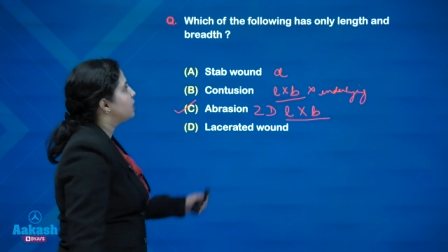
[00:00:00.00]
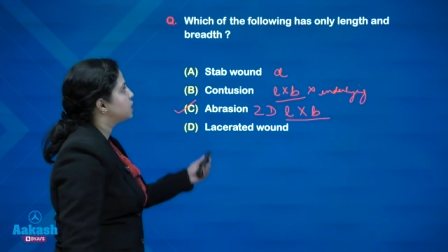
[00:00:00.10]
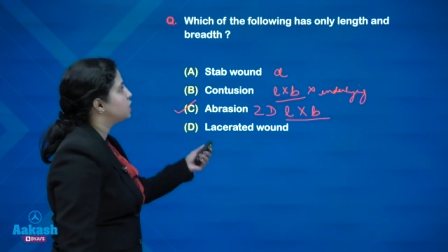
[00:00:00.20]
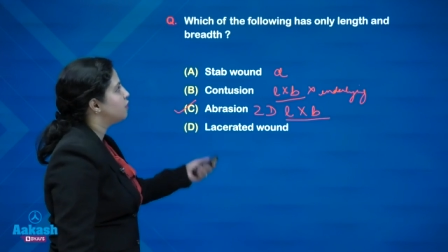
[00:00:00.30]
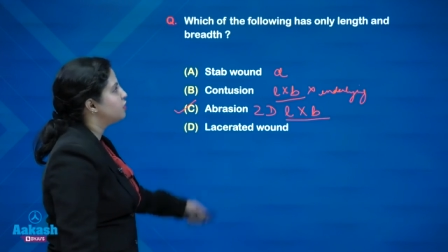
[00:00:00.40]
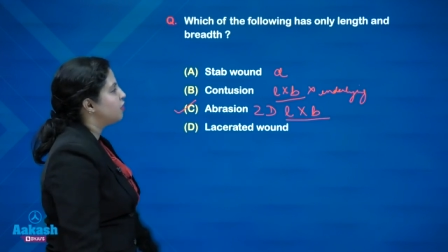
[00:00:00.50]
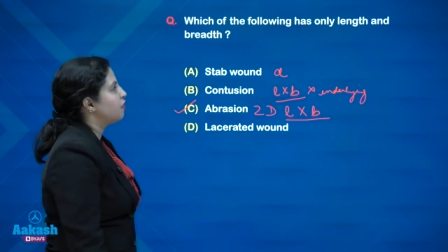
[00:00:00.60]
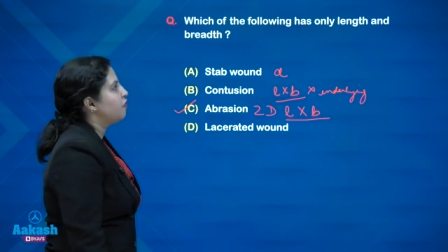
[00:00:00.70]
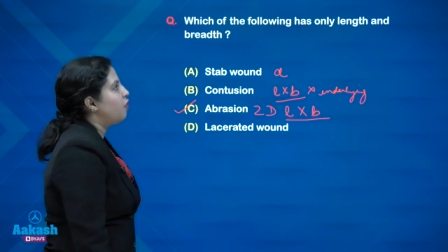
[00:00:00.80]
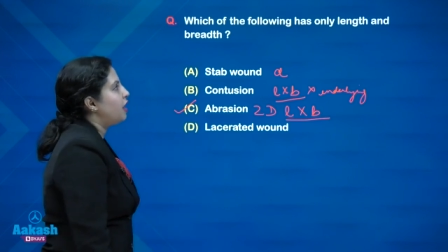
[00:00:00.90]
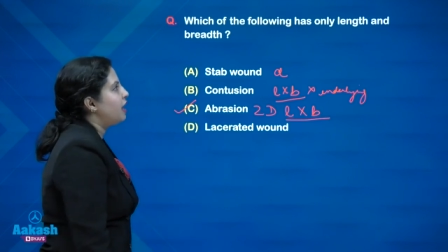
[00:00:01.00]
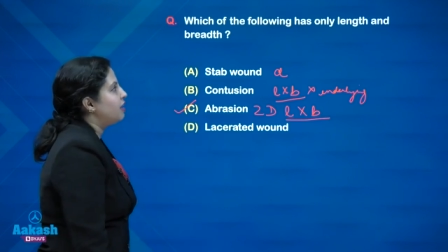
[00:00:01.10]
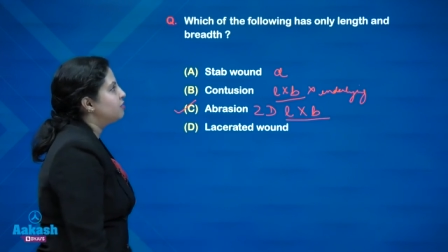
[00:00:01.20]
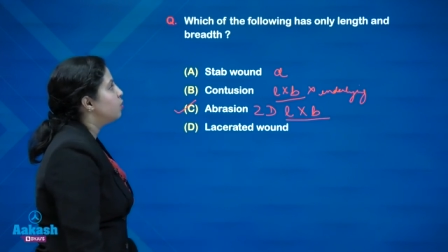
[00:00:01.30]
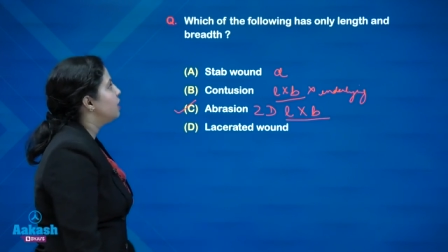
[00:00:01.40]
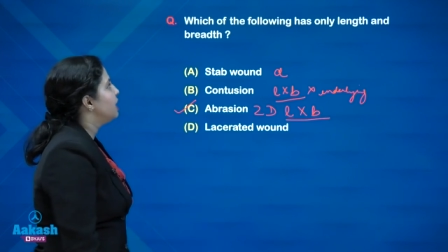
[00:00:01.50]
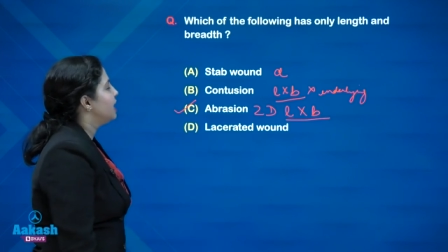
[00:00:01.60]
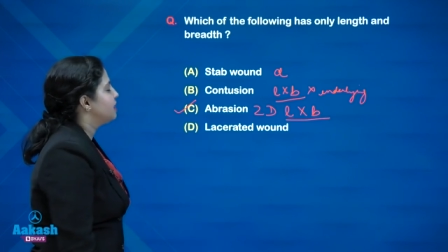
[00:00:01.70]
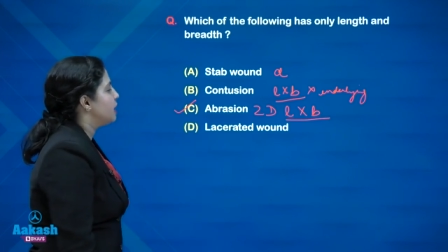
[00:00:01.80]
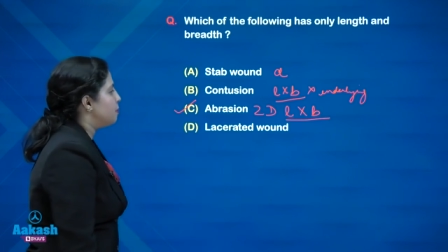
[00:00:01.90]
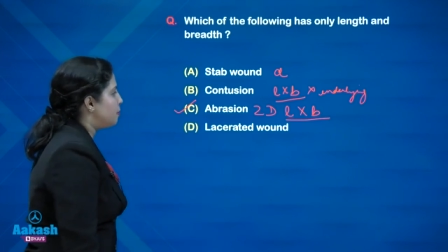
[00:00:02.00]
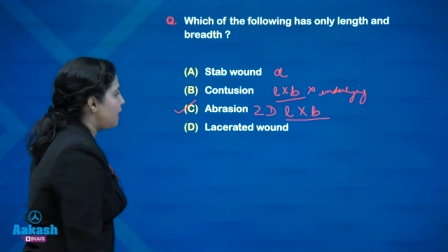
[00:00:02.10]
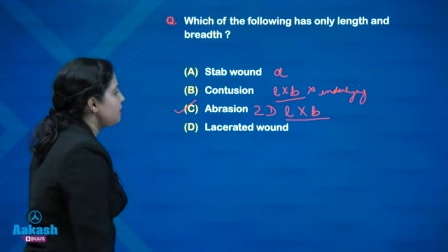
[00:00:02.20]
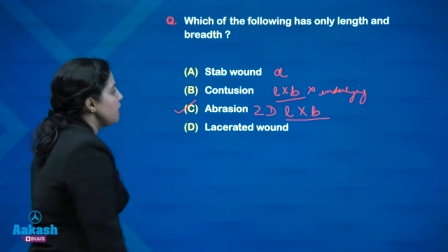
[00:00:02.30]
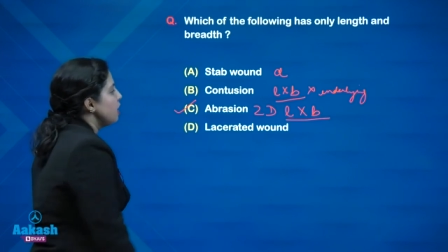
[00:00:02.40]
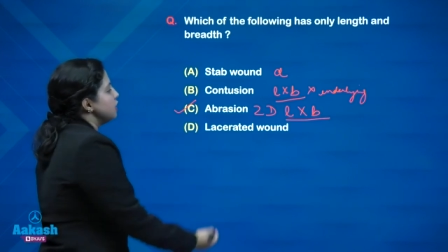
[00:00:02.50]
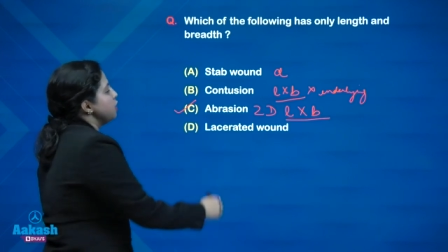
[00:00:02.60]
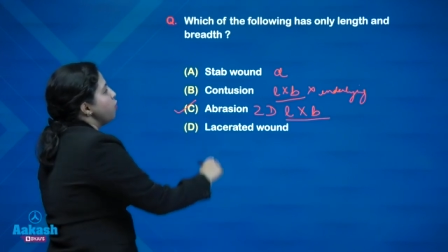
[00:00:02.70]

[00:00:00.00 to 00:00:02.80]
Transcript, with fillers: question of which of the following has only length and breadth, the